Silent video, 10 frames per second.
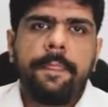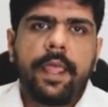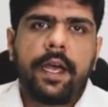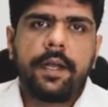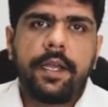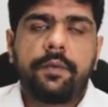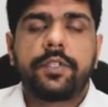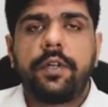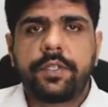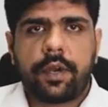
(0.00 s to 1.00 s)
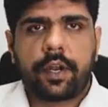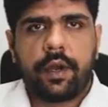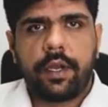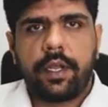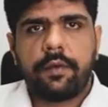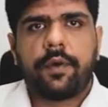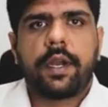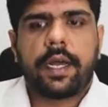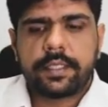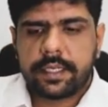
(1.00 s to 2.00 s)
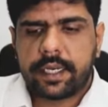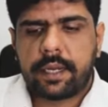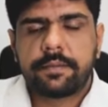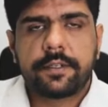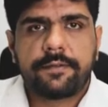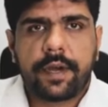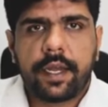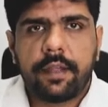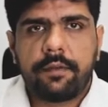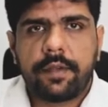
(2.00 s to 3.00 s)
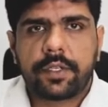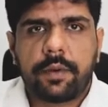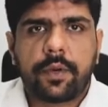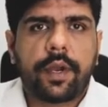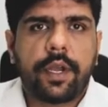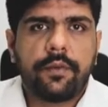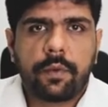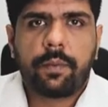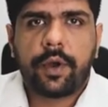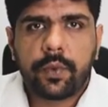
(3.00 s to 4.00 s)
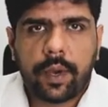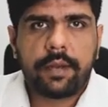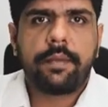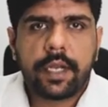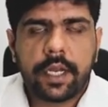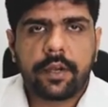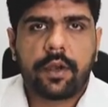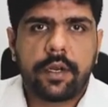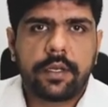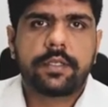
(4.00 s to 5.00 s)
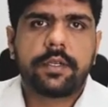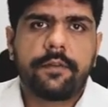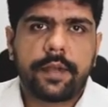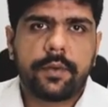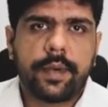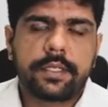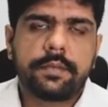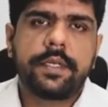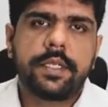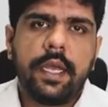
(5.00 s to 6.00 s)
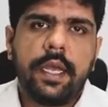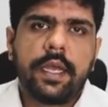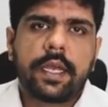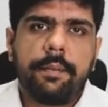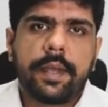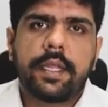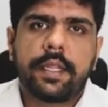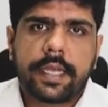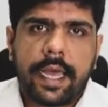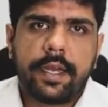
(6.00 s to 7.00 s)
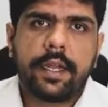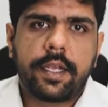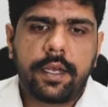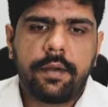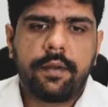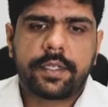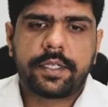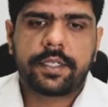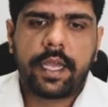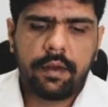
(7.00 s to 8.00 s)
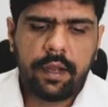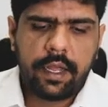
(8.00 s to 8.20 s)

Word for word: Uh, it was also a record year for us in terms of funding. We saw about $24.1 billion of investments coming in the calendar year, which is there.